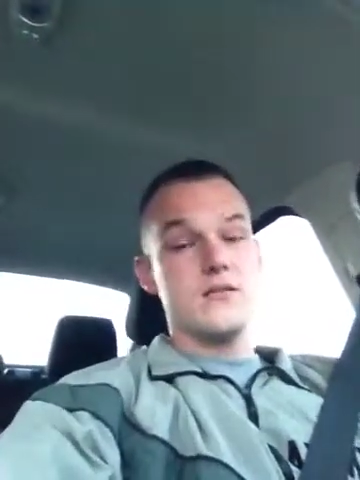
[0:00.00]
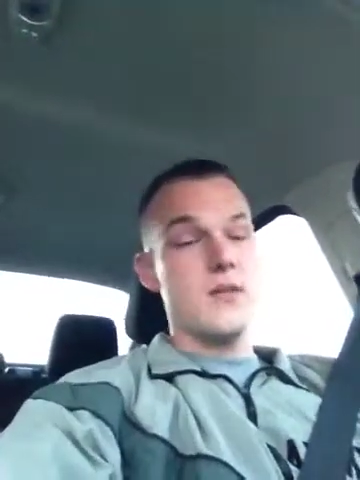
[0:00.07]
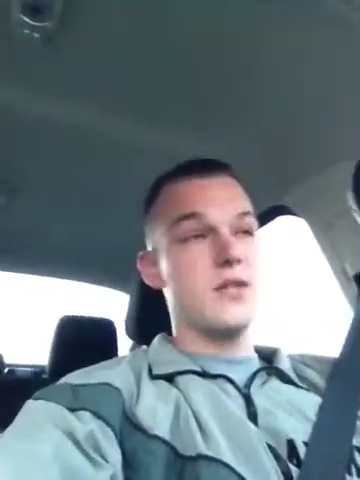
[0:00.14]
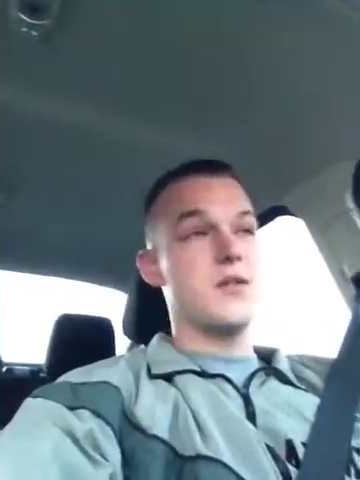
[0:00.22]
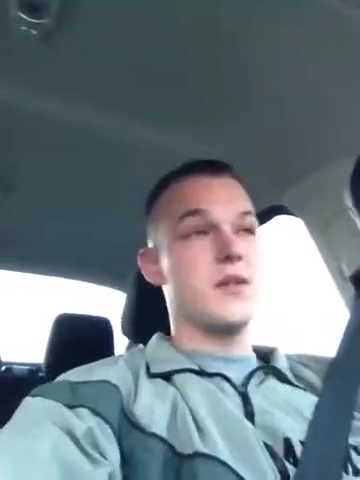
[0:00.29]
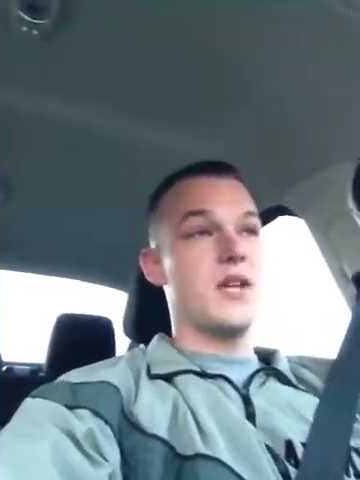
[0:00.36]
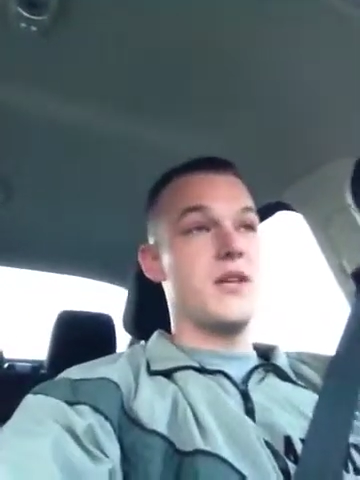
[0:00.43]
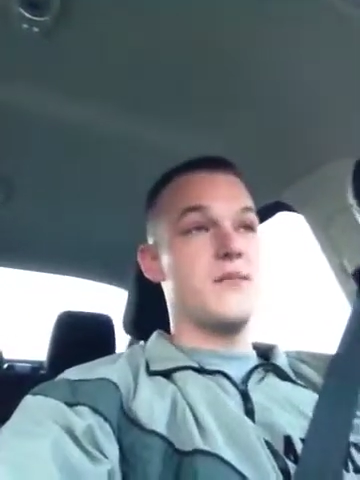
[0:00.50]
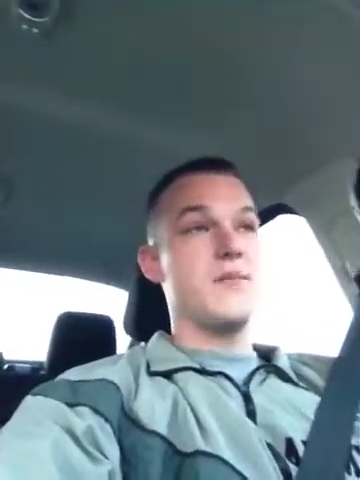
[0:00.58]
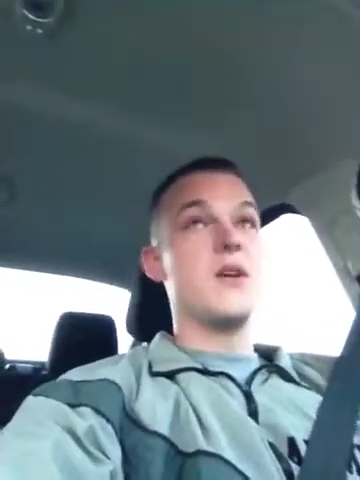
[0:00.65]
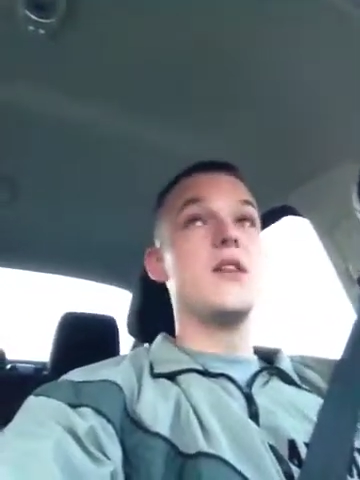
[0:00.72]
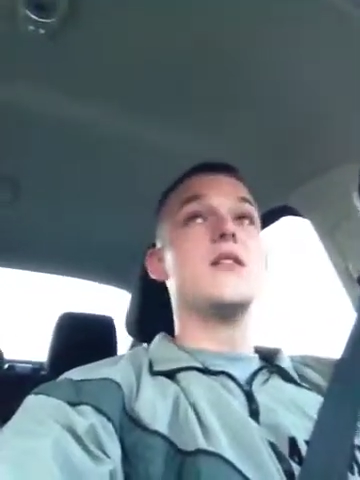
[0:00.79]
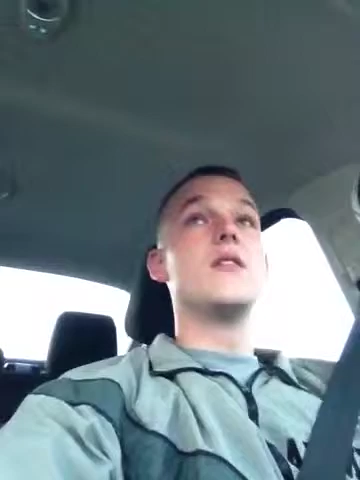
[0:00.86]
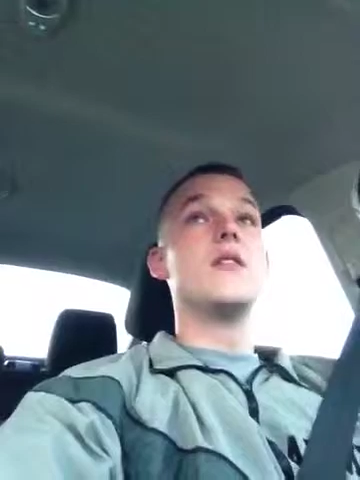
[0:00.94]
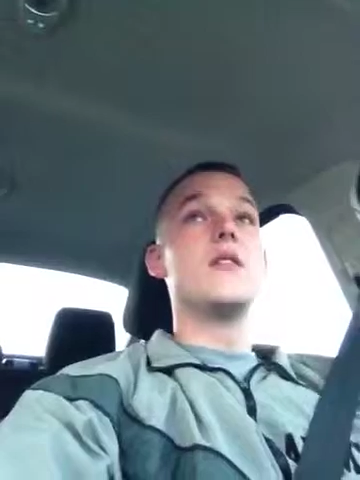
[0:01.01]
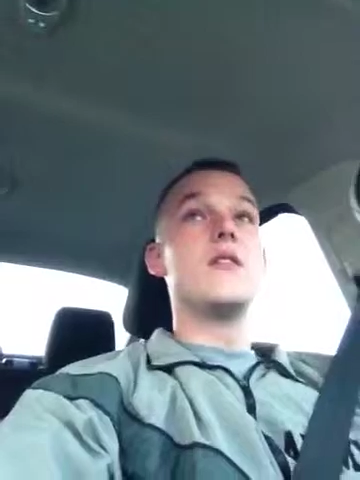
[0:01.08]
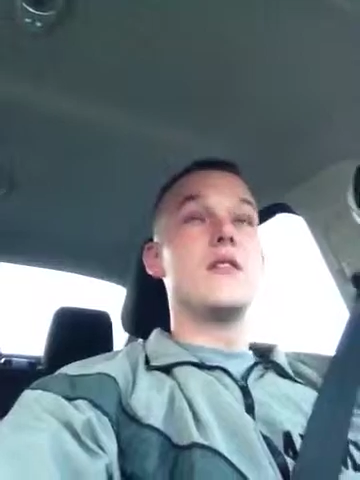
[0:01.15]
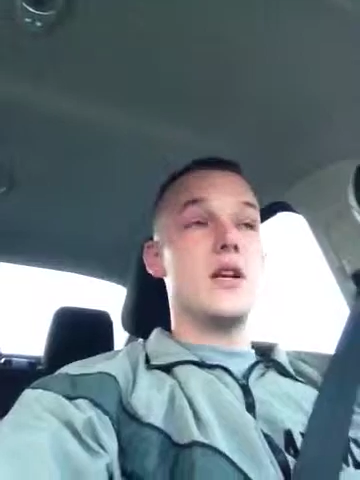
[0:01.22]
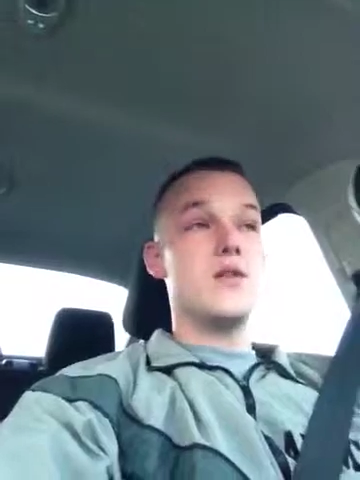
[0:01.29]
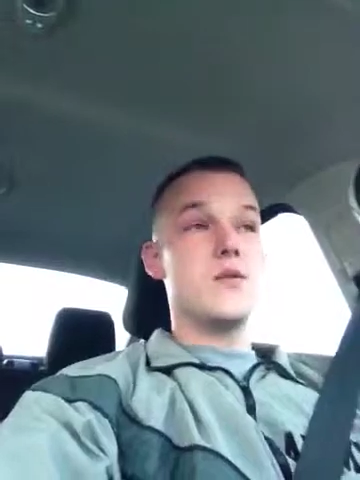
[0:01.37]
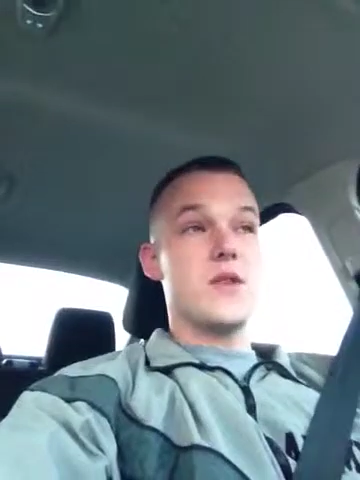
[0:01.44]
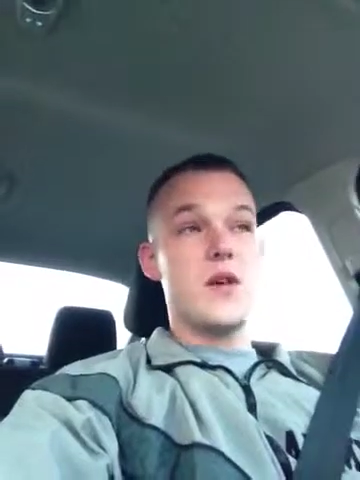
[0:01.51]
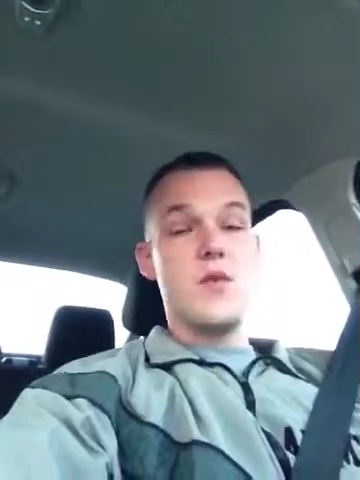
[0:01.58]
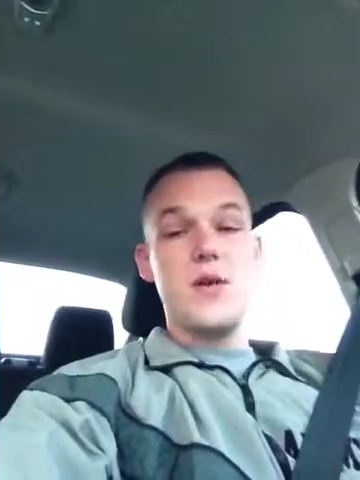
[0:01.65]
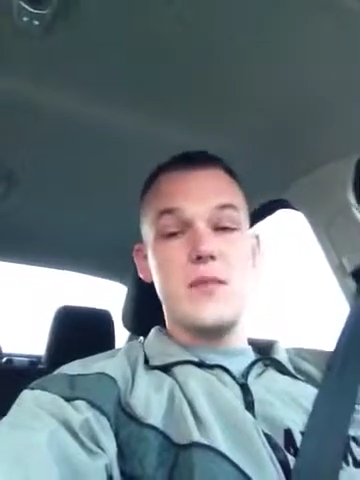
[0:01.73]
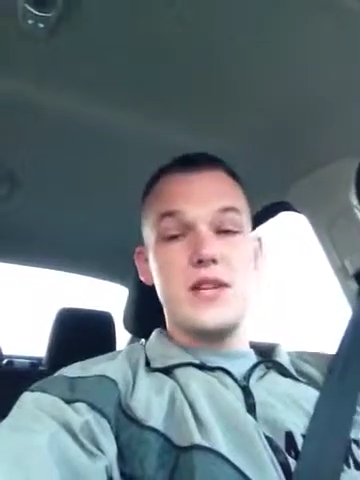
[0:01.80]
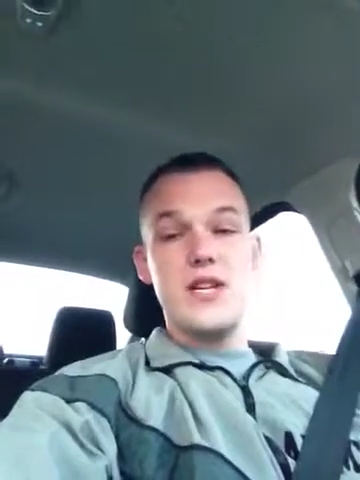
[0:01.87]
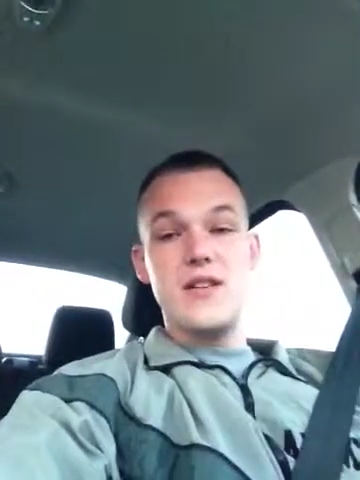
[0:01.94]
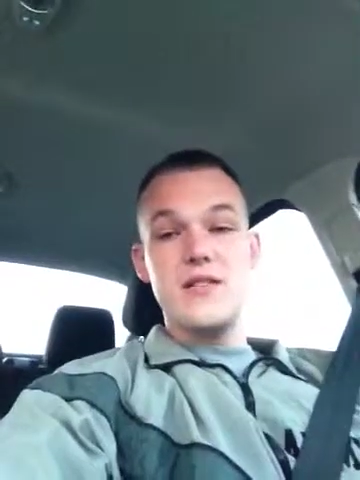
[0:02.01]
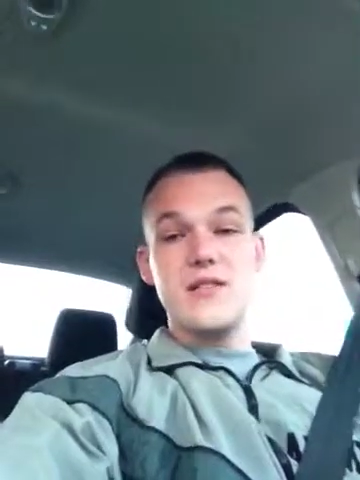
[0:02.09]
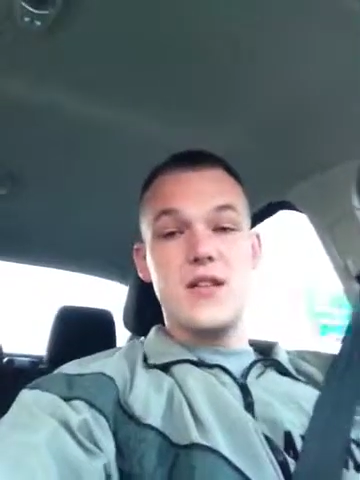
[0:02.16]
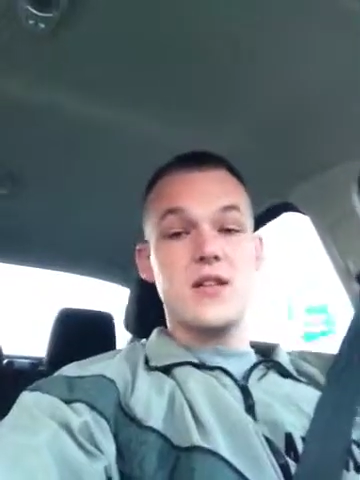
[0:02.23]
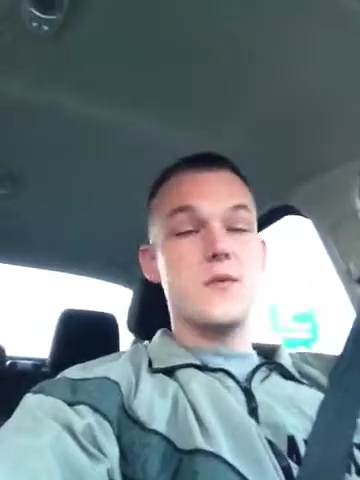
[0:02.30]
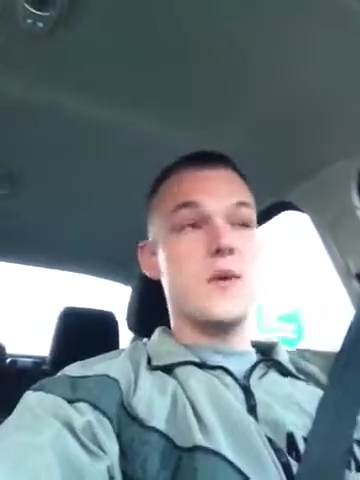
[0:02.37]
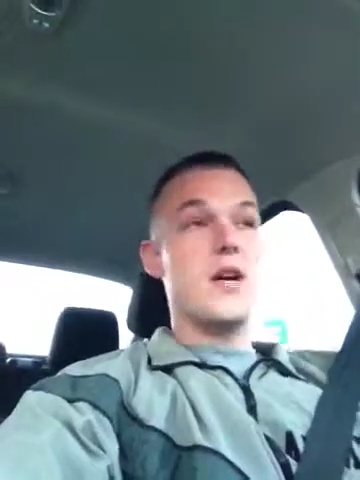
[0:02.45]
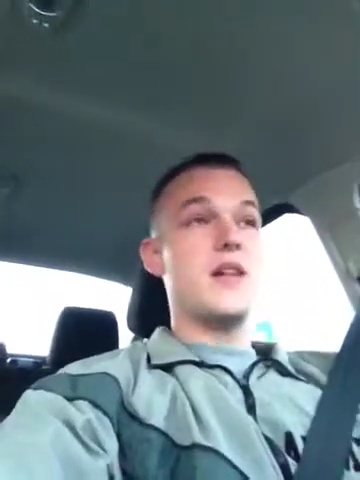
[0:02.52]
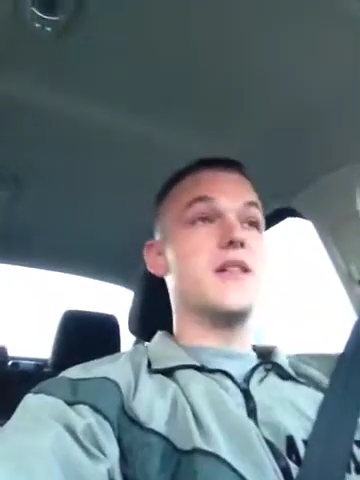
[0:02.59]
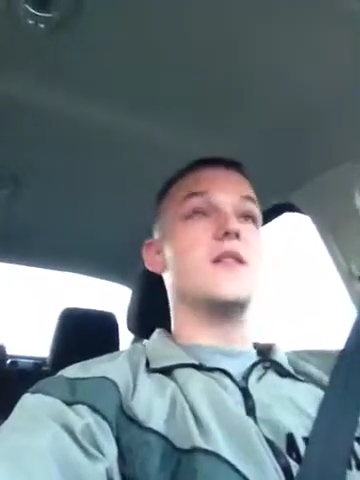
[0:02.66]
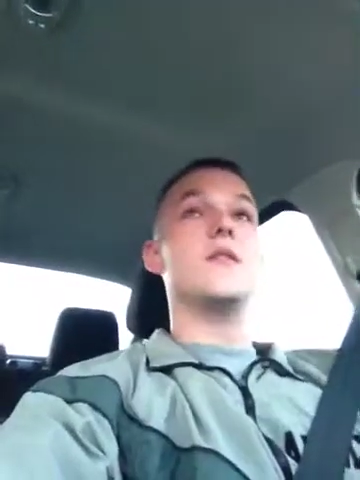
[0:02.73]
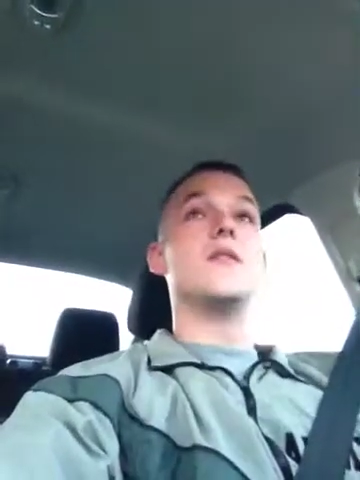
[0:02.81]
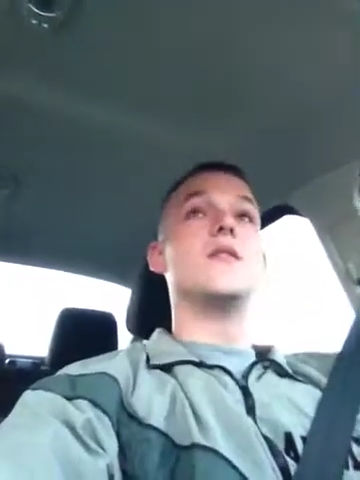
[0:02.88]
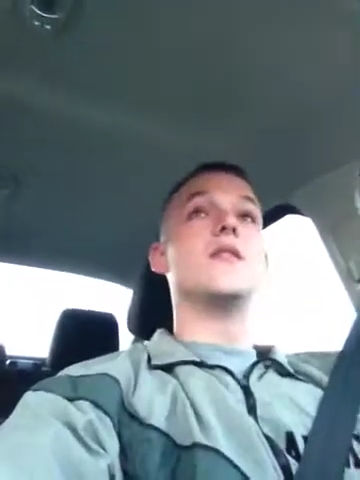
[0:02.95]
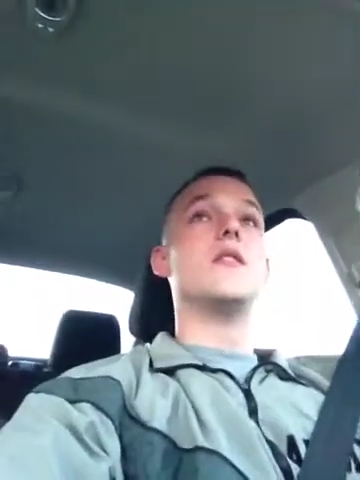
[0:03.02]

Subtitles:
That's what they want me to do, so that's what I'll do.